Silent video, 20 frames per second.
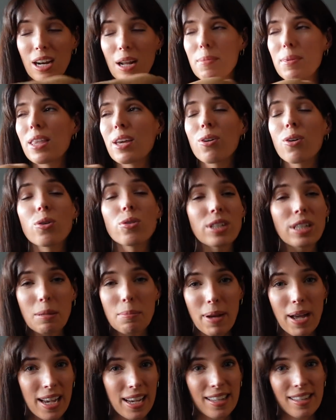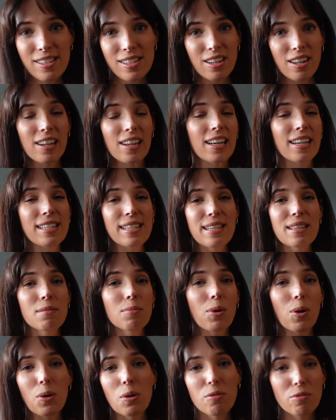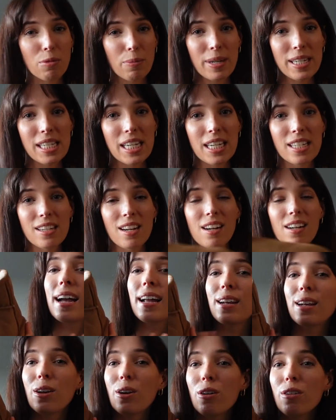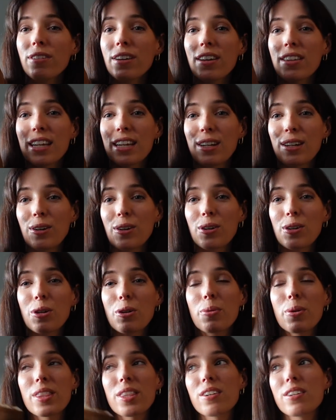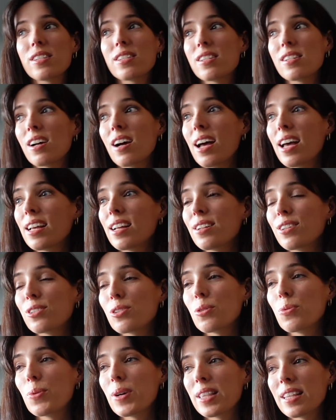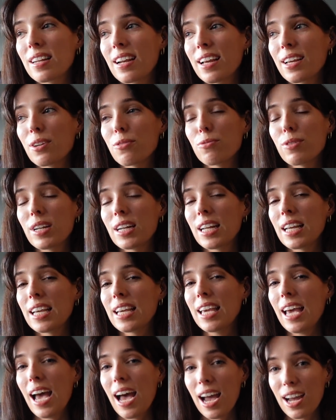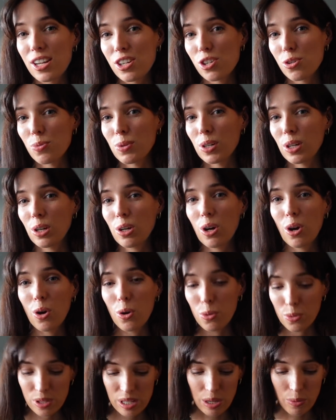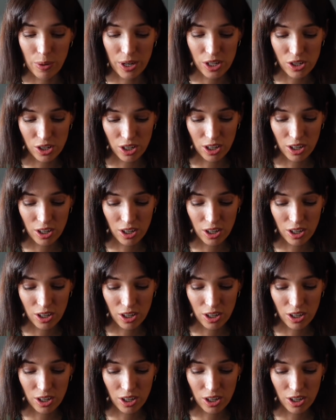I mean, they're already back in style. I see them all over my TikTok. I love how they look when they're styled with like really casual, cozy winter